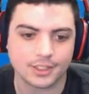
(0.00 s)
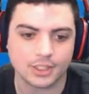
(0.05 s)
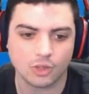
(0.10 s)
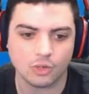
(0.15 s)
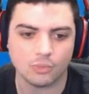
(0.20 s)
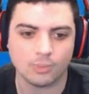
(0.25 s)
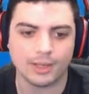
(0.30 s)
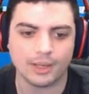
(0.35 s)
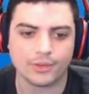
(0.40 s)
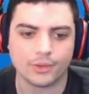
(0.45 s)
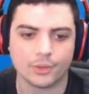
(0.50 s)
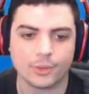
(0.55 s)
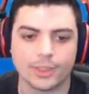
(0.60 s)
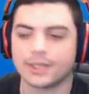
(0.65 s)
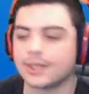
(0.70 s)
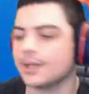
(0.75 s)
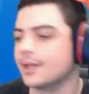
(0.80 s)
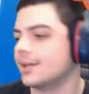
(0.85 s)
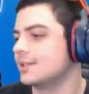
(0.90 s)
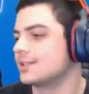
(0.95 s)
oh, by the way,
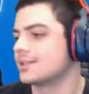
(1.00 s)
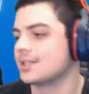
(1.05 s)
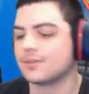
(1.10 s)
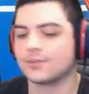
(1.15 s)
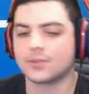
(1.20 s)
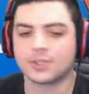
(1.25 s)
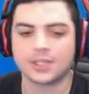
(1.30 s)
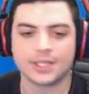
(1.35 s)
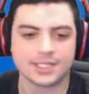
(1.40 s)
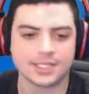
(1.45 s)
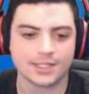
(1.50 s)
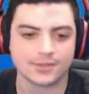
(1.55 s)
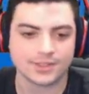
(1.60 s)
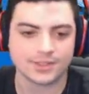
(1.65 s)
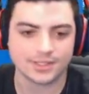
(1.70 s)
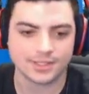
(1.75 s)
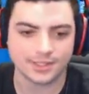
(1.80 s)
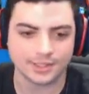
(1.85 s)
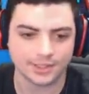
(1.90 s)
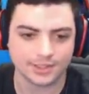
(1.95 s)
guys, if you guys haven't
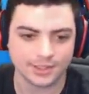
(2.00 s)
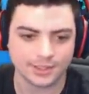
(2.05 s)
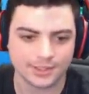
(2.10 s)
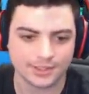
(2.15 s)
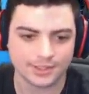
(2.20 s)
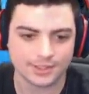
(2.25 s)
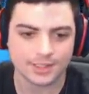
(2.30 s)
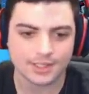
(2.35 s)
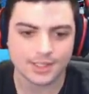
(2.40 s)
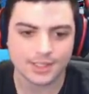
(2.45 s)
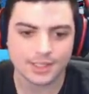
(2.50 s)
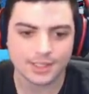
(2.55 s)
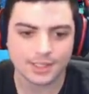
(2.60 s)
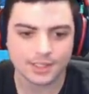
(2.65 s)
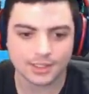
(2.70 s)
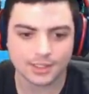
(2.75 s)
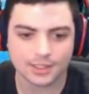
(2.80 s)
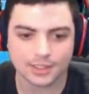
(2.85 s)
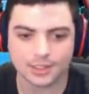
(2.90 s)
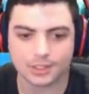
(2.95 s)
seen this,
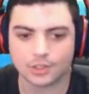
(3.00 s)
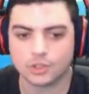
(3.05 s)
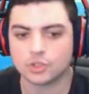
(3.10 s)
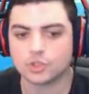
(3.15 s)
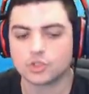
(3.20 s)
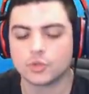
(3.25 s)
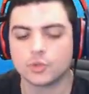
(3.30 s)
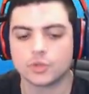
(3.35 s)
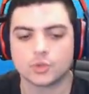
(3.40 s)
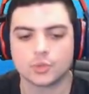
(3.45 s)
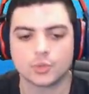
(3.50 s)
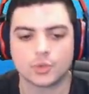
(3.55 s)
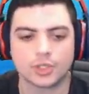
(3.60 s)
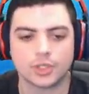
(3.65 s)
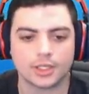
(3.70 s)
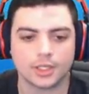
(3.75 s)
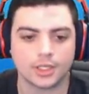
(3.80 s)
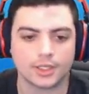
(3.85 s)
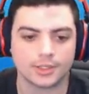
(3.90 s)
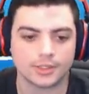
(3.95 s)
uh, Kanojo was
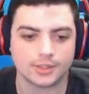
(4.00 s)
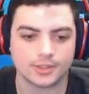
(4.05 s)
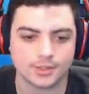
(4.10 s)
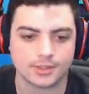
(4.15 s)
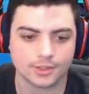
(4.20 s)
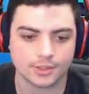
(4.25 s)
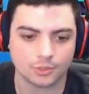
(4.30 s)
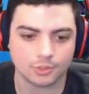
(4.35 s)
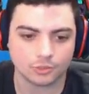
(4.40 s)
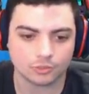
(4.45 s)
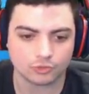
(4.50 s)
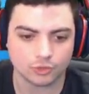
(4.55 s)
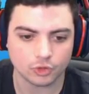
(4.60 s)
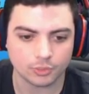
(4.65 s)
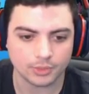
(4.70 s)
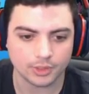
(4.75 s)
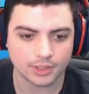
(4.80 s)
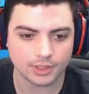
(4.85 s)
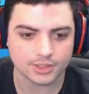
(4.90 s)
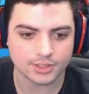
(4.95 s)
working on some
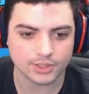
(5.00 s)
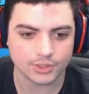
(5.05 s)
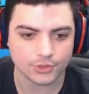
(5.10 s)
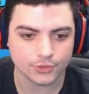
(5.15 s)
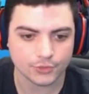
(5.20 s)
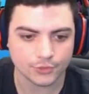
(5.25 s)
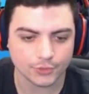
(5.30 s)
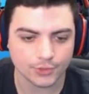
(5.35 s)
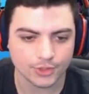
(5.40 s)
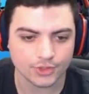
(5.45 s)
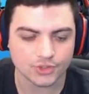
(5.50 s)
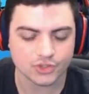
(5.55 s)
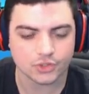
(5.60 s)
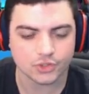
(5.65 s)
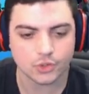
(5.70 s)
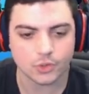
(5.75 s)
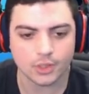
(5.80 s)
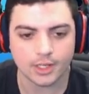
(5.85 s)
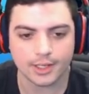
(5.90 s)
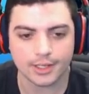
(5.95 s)
Roblox clothes for us,
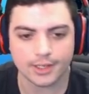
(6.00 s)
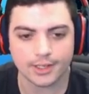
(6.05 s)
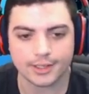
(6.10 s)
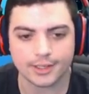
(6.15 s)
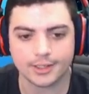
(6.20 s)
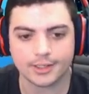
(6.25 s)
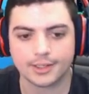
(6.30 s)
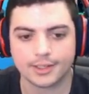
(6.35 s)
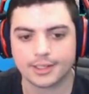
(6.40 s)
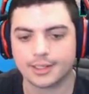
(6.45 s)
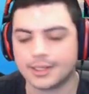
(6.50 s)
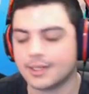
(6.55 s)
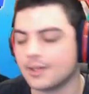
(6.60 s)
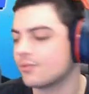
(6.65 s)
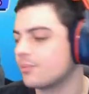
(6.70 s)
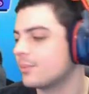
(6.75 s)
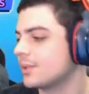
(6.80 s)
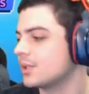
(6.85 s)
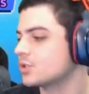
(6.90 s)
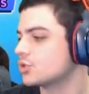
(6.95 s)
so I, I
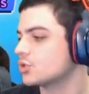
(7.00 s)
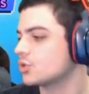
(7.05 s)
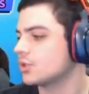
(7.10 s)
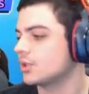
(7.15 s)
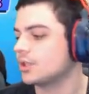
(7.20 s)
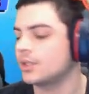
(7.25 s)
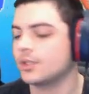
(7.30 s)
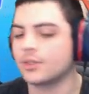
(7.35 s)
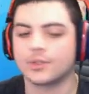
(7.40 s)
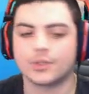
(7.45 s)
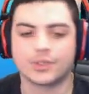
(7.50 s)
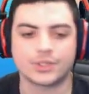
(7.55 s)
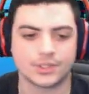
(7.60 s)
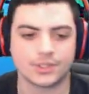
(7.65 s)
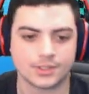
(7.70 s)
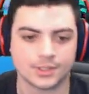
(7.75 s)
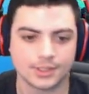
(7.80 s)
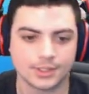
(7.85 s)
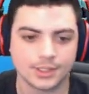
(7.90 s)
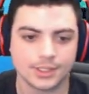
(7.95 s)
have my shirt here. This
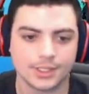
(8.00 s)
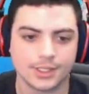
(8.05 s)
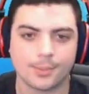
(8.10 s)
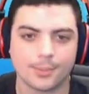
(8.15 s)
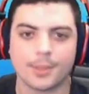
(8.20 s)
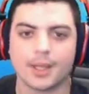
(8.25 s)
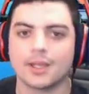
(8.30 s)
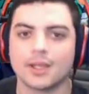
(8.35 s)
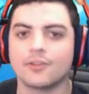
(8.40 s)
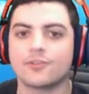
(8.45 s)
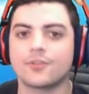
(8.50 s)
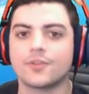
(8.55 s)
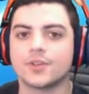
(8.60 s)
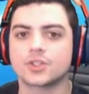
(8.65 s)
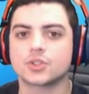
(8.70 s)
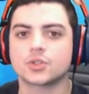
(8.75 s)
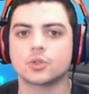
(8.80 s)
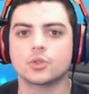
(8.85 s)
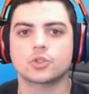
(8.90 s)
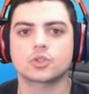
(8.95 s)
is my
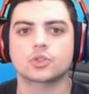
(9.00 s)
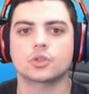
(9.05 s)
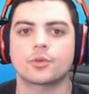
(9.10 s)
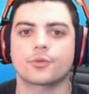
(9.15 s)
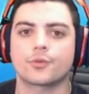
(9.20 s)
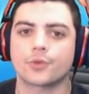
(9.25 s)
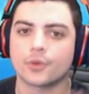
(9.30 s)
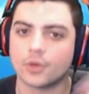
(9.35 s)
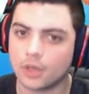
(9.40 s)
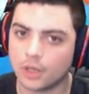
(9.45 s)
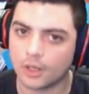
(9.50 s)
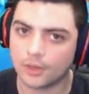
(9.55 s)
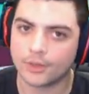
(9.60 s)
official shirt for all